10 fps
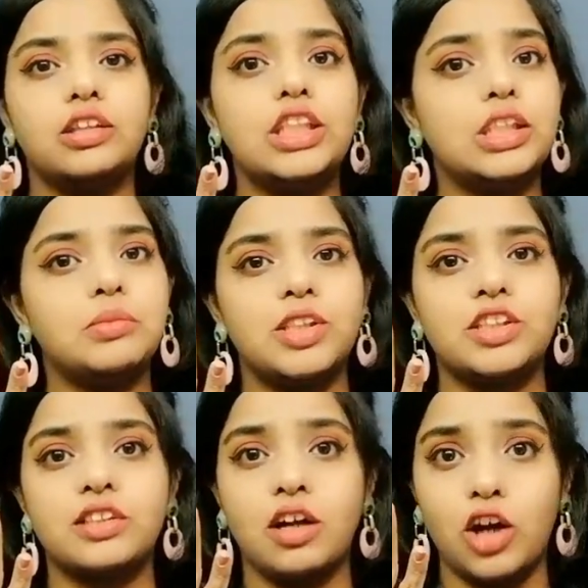These
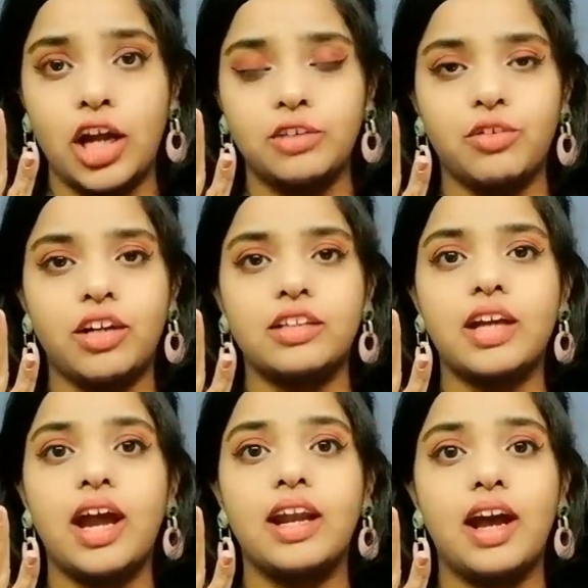lipsticks are
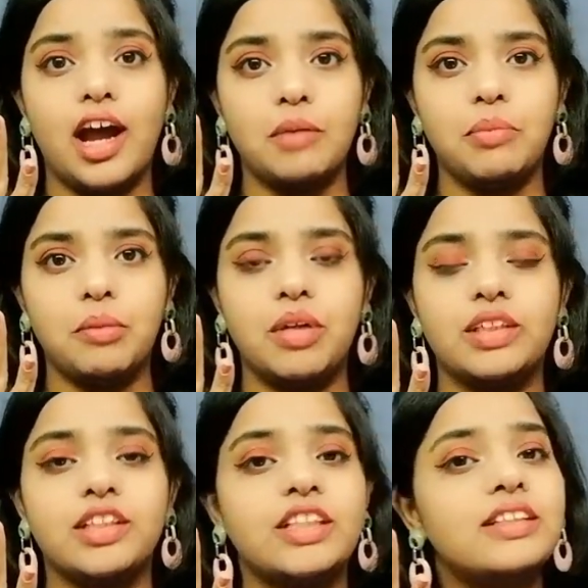lightweight and high
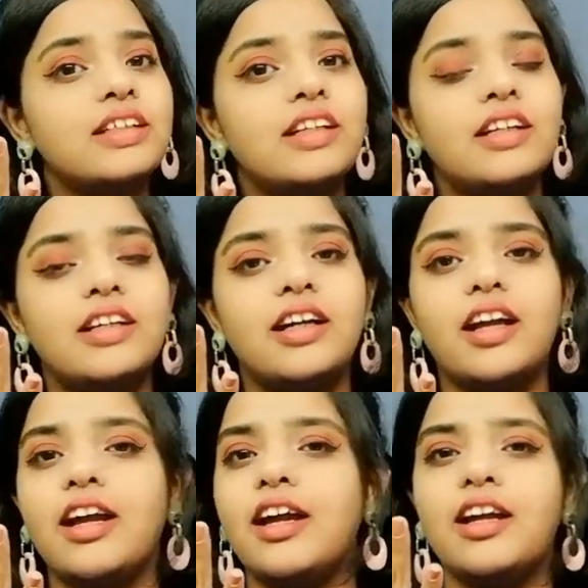pigmented
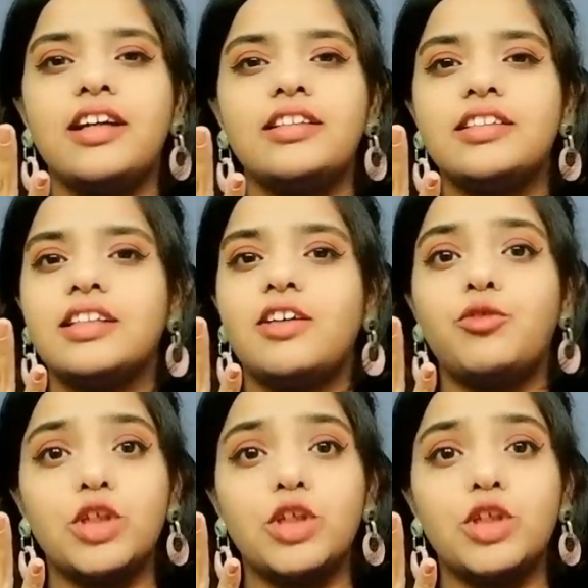and